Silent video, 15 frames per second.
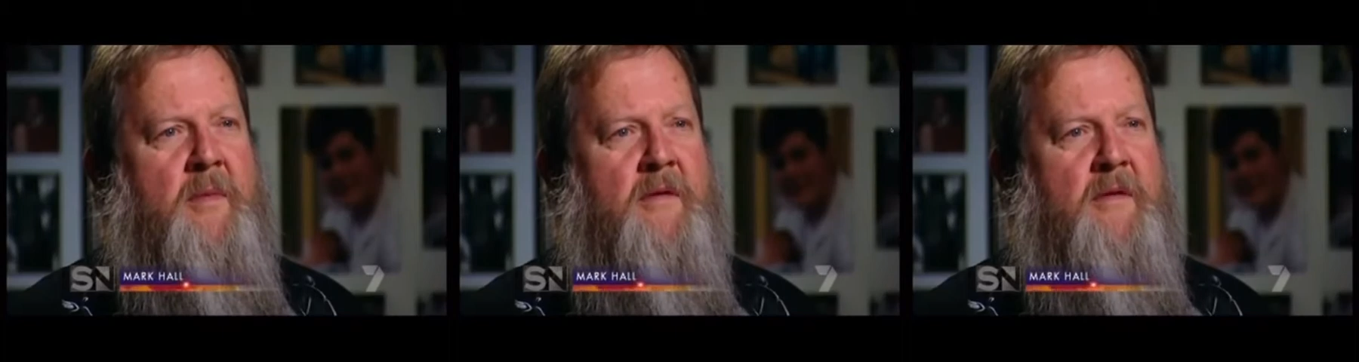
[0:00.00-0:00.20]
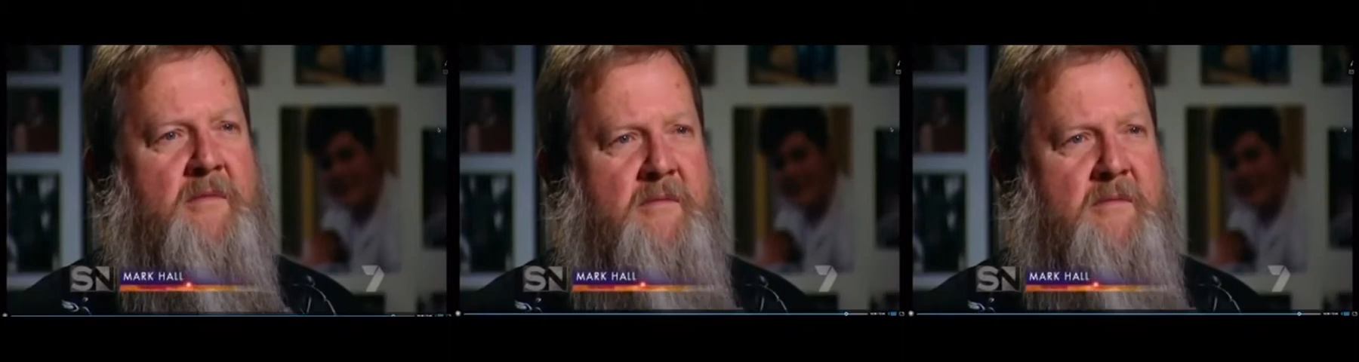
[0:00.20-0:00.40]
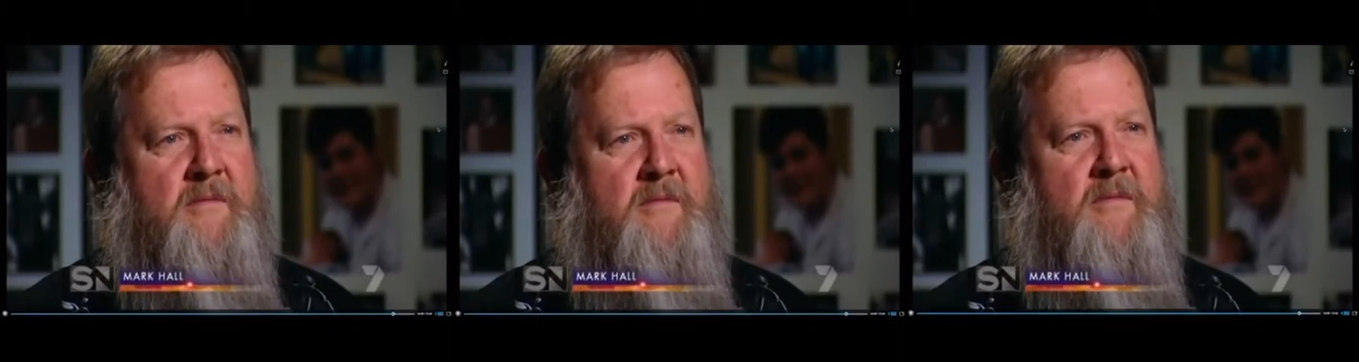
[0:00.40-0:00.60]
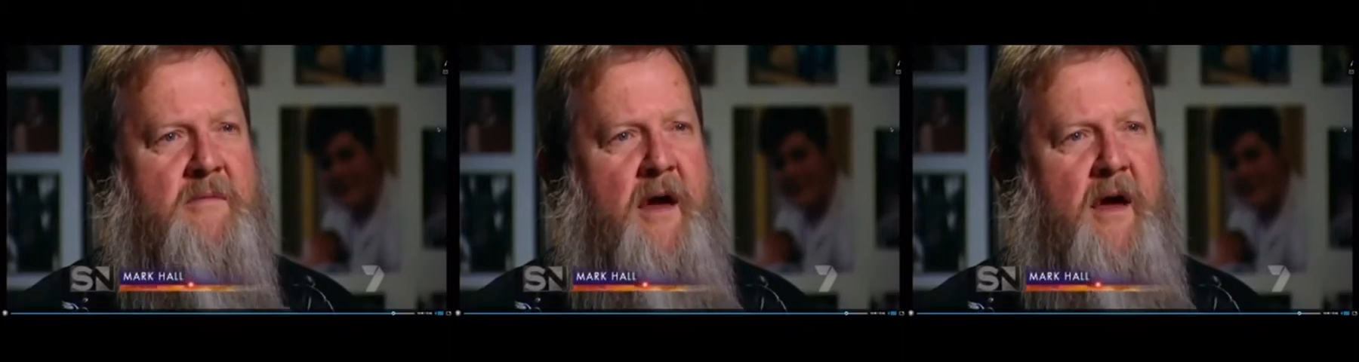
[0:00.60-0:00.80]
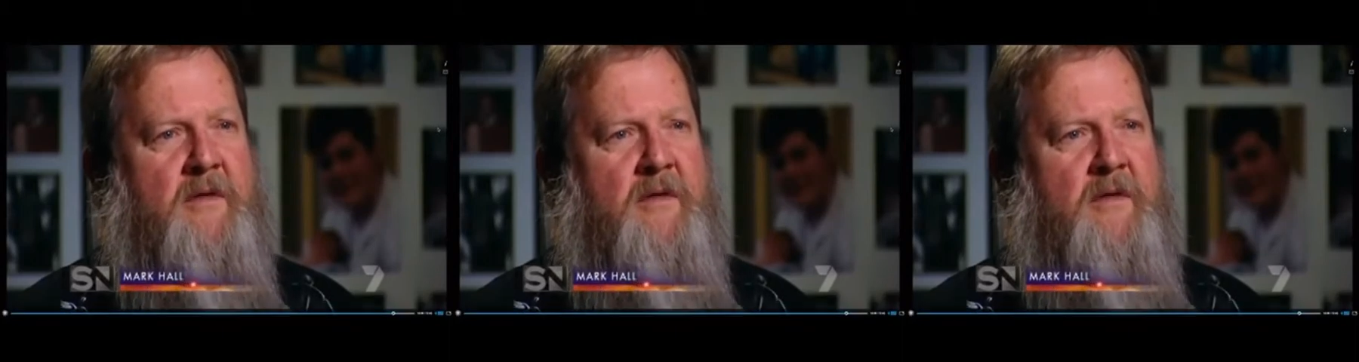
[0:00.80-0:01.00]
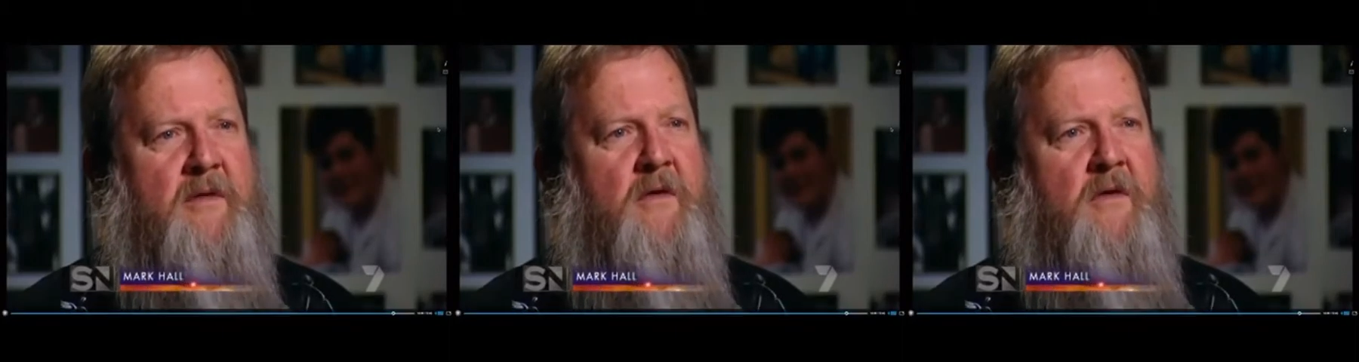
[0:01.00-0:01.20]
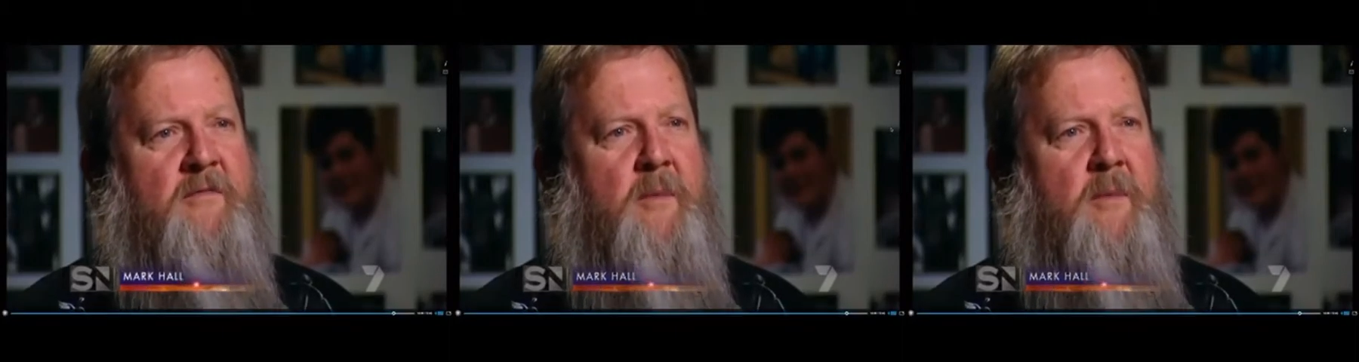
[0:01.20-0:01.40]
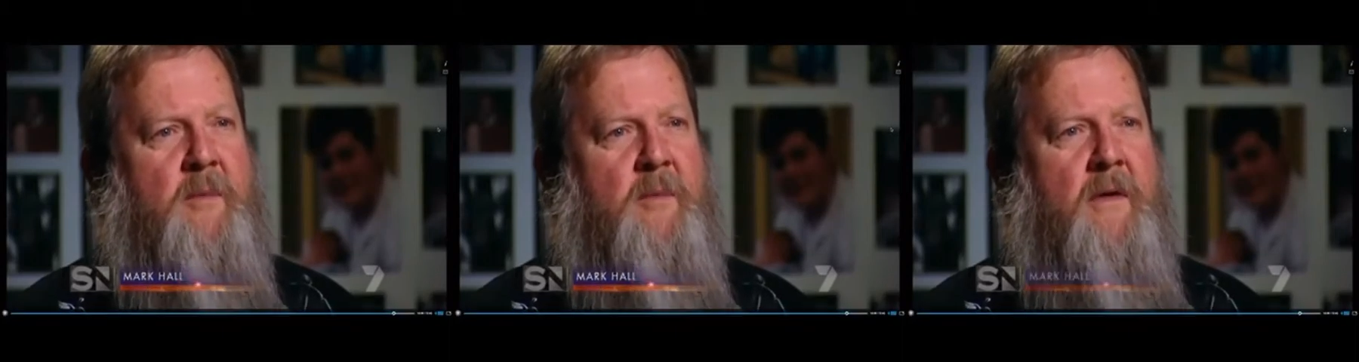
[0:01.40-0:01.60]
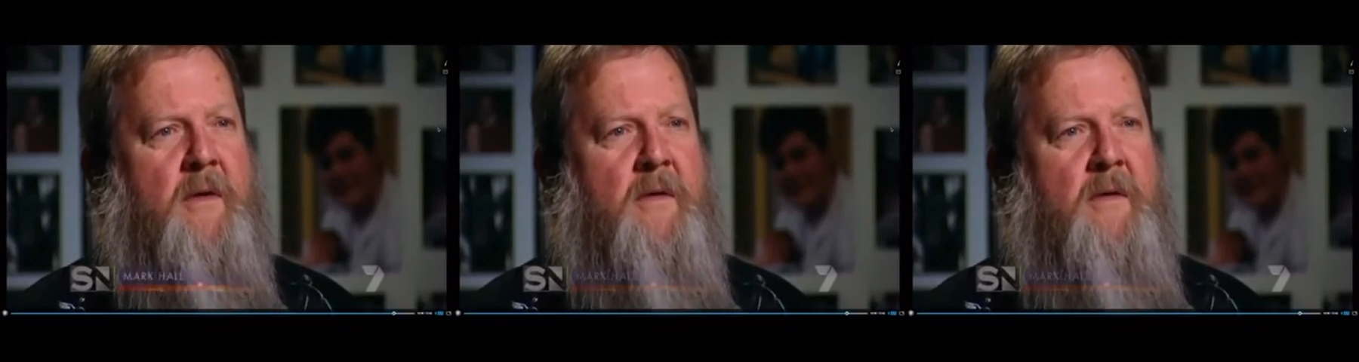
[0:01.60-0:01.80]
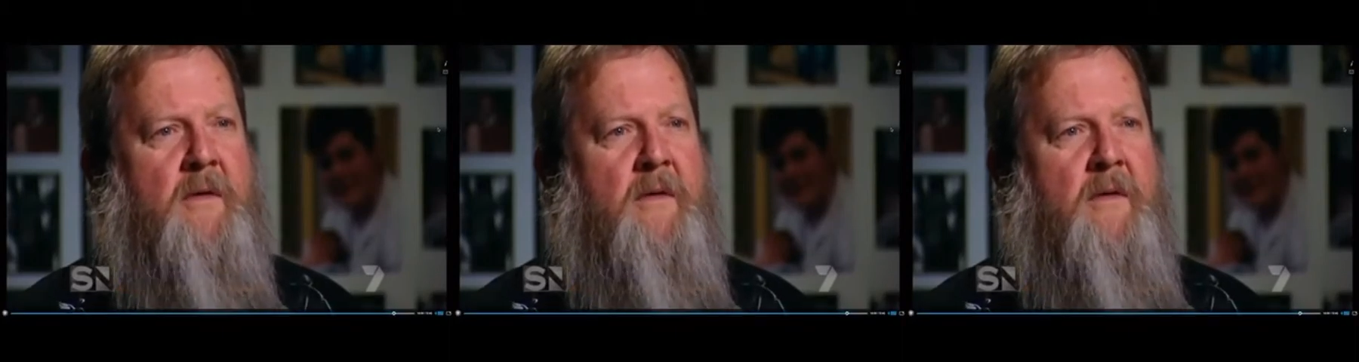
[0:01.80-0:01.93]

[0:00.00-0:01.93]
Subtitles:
about how to drive properly,